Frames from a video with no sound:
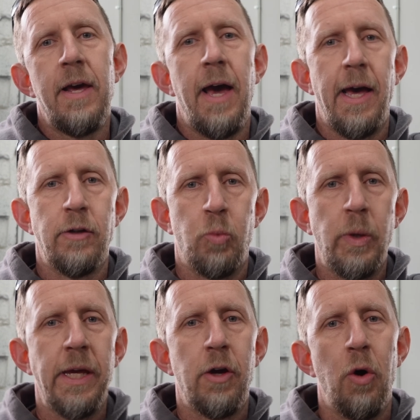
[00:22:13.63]
as
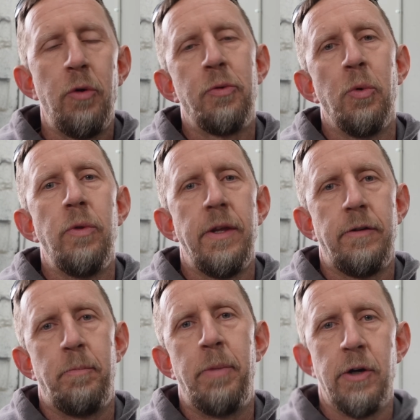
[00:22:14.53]
we go through this
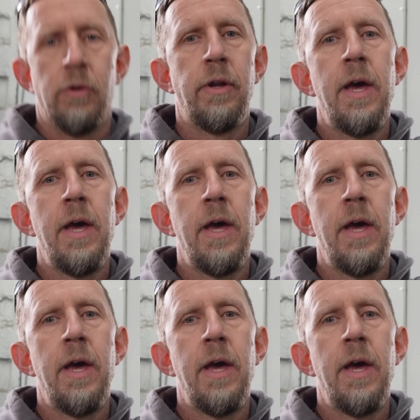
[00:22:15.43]
build.